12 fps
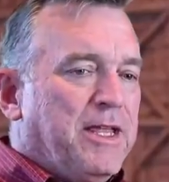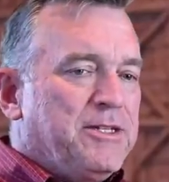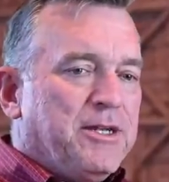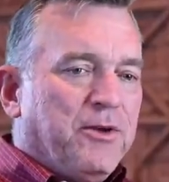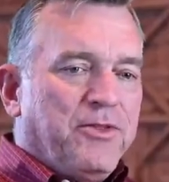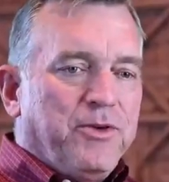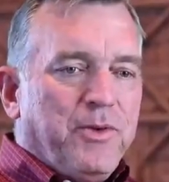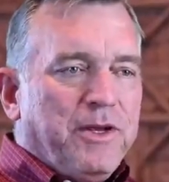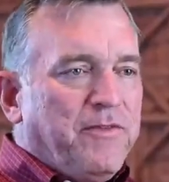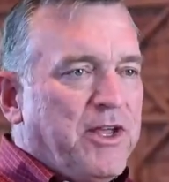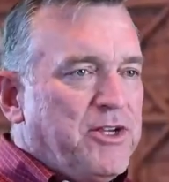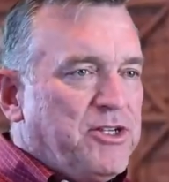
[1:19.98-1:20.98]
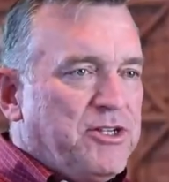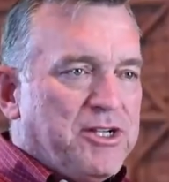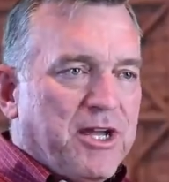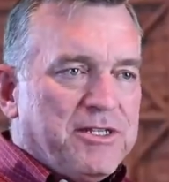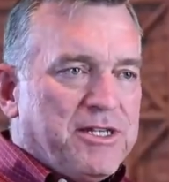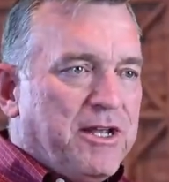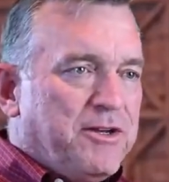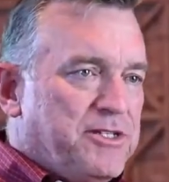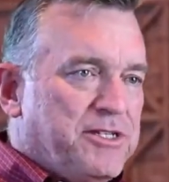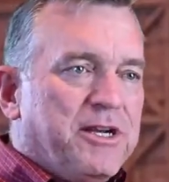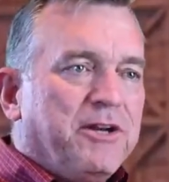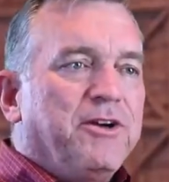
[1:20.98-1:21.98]
So through innovation, John Sanders
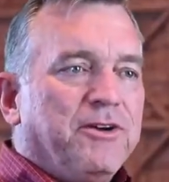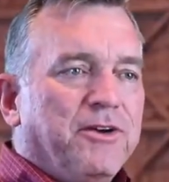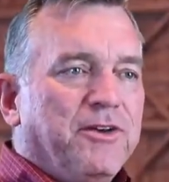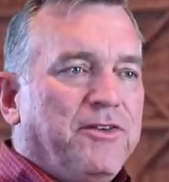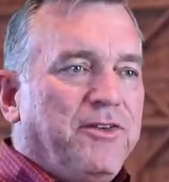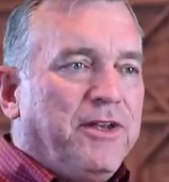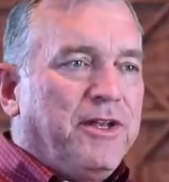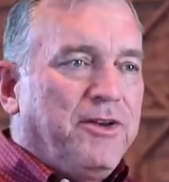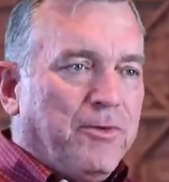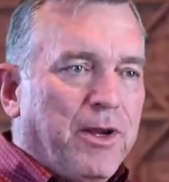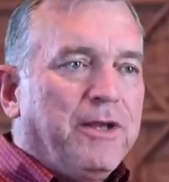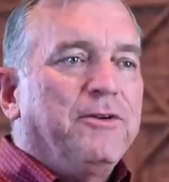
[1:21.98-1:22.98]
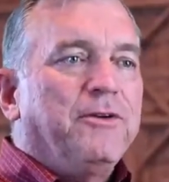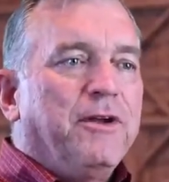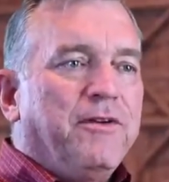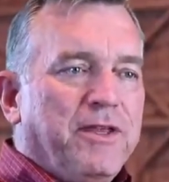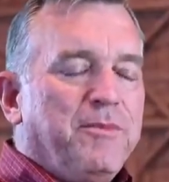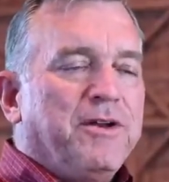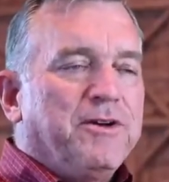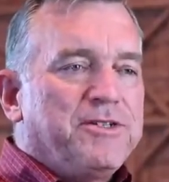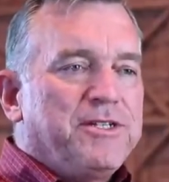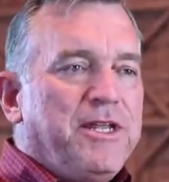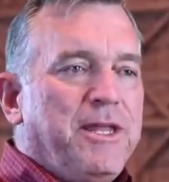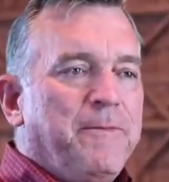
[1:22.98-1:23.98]
is our current director of the
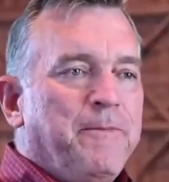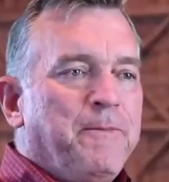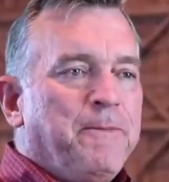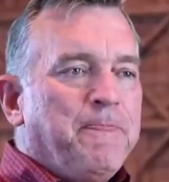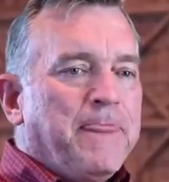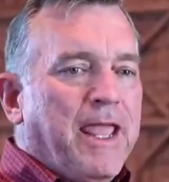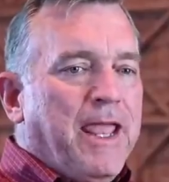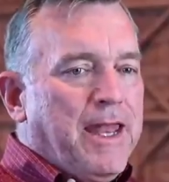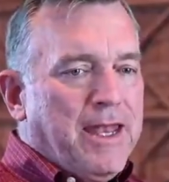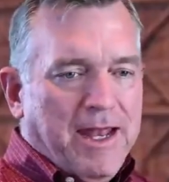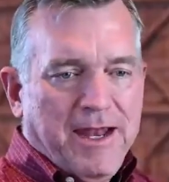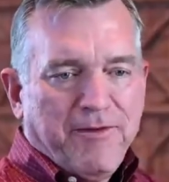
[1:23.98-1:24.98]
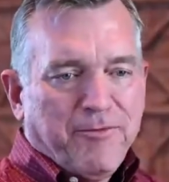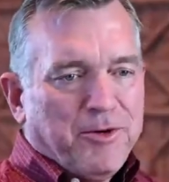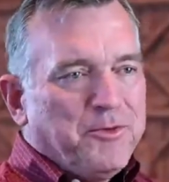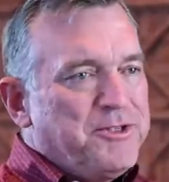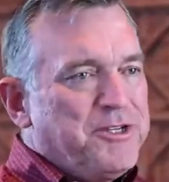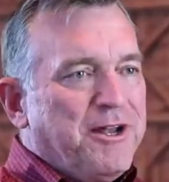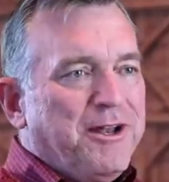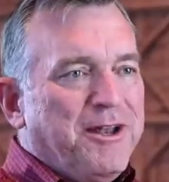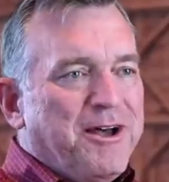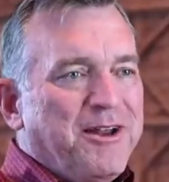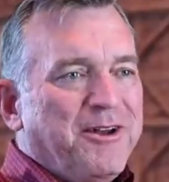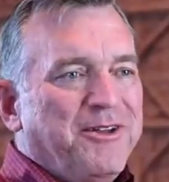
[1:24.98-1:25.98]
NBRC, and I've worked with John a
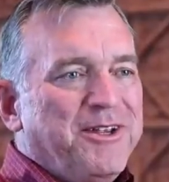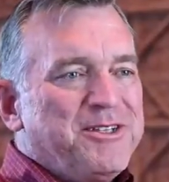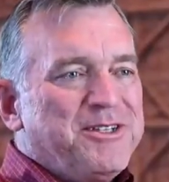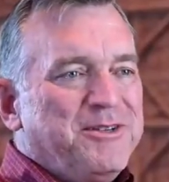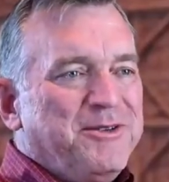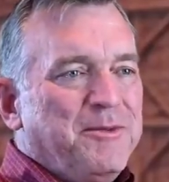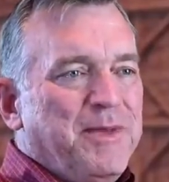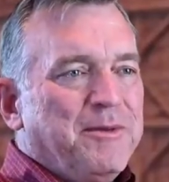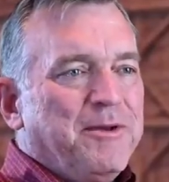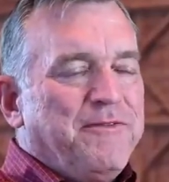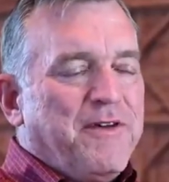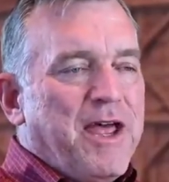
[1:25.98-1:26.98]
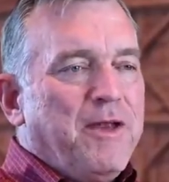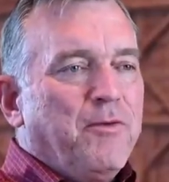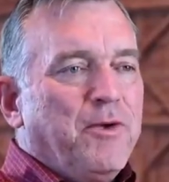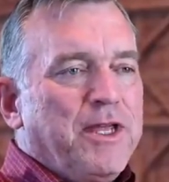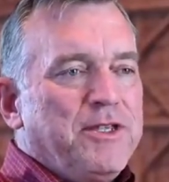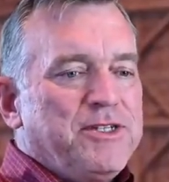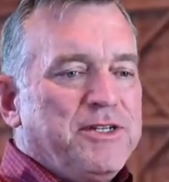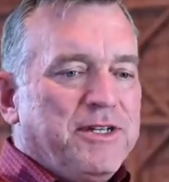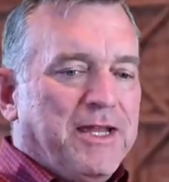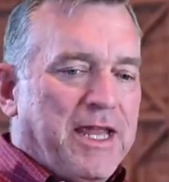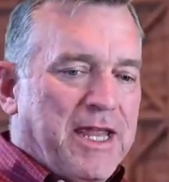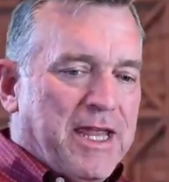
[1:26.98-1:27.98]
lot on this to be able to find ways
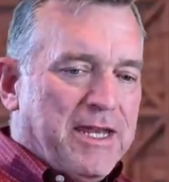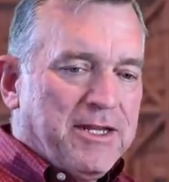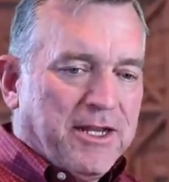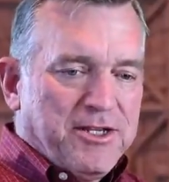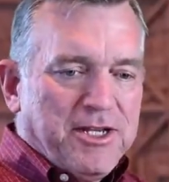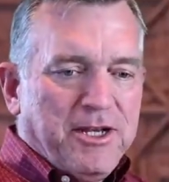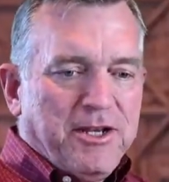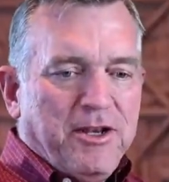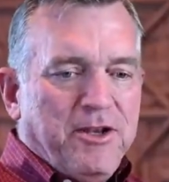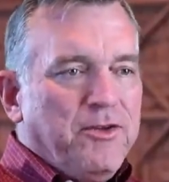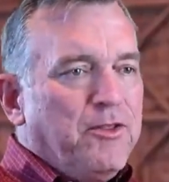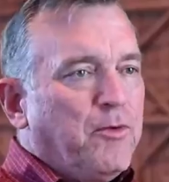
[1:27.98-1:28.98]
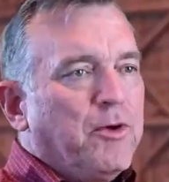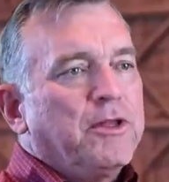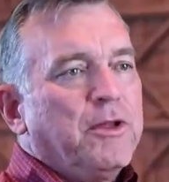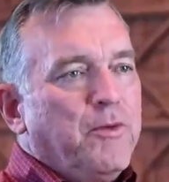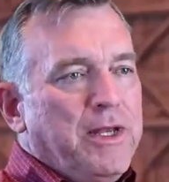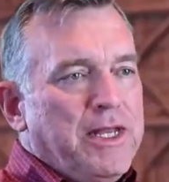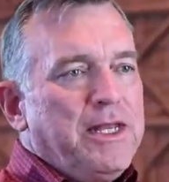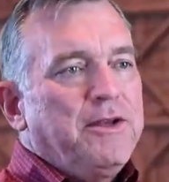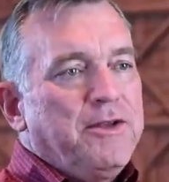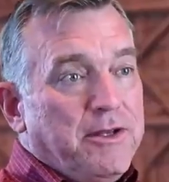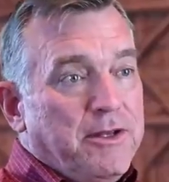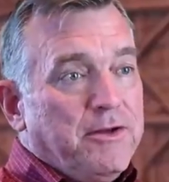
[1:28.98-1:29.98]
to continue to do the work that we
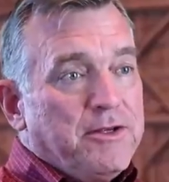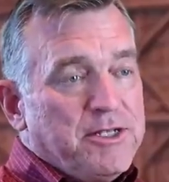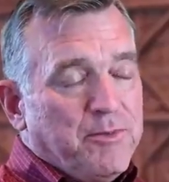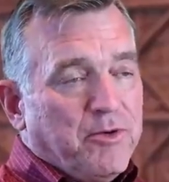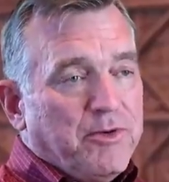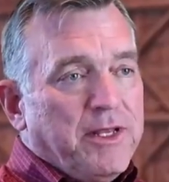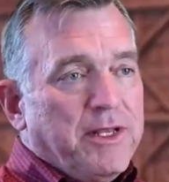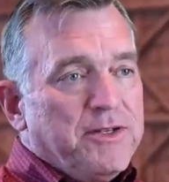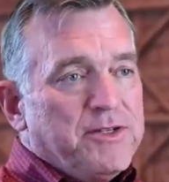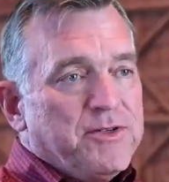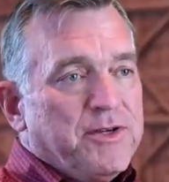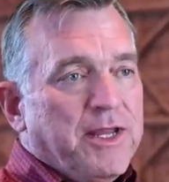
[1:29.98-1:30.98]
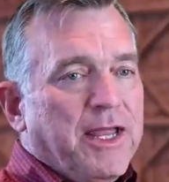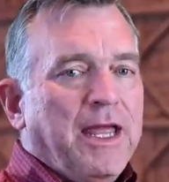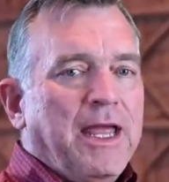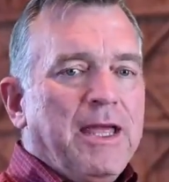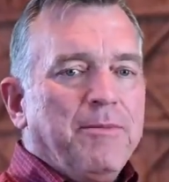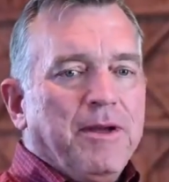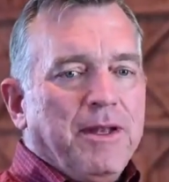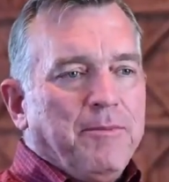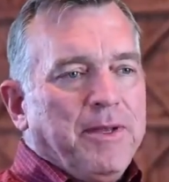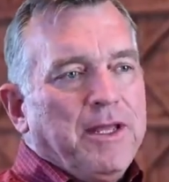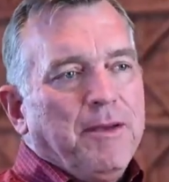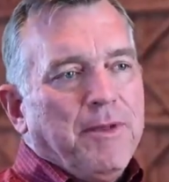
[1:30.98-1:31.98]
needed to do to support the industry, but
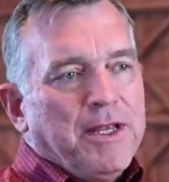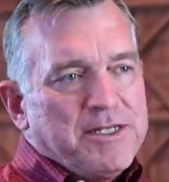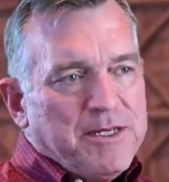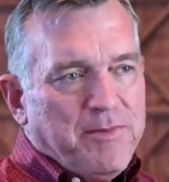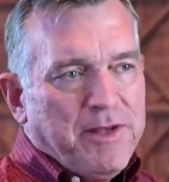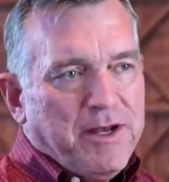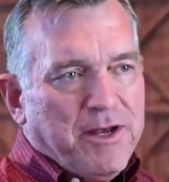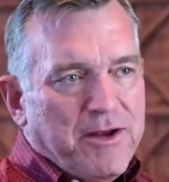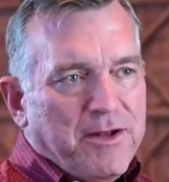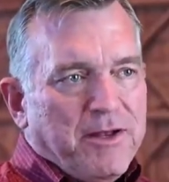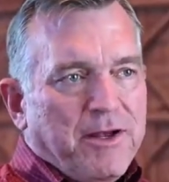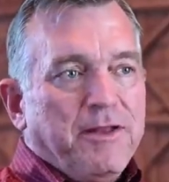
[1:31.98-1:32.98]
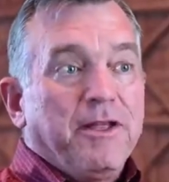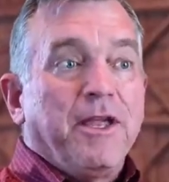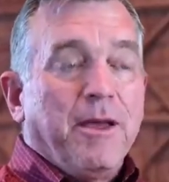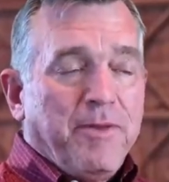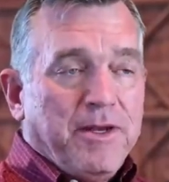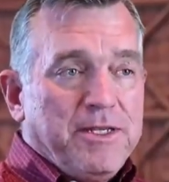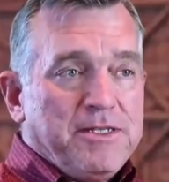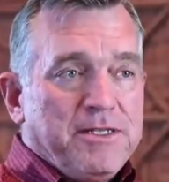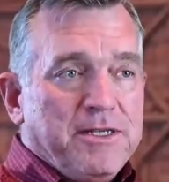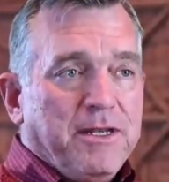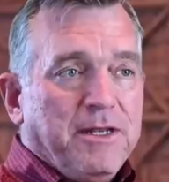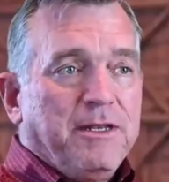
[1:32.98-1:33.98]
become less dependent on the
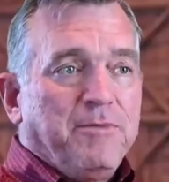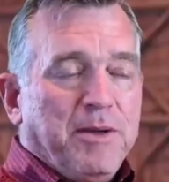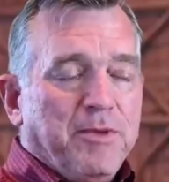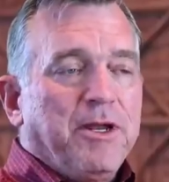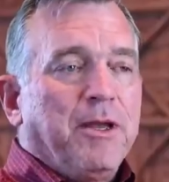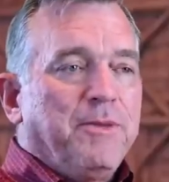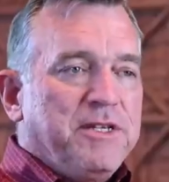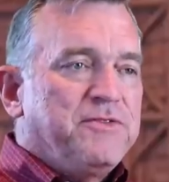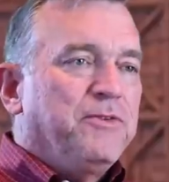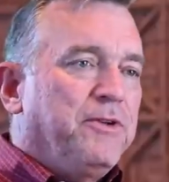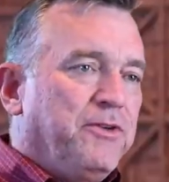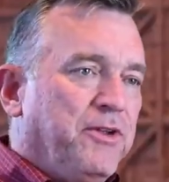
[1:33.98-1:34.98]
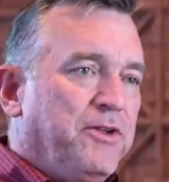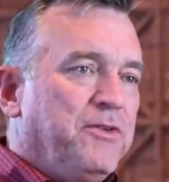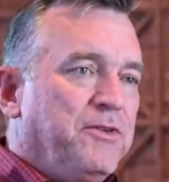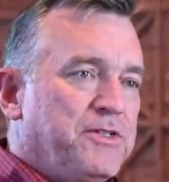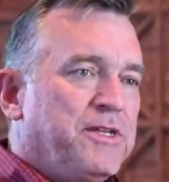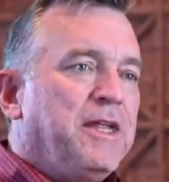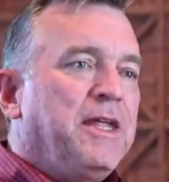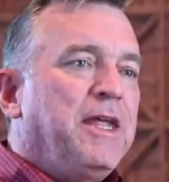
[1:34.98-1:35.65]
companies, the member companies, for their dues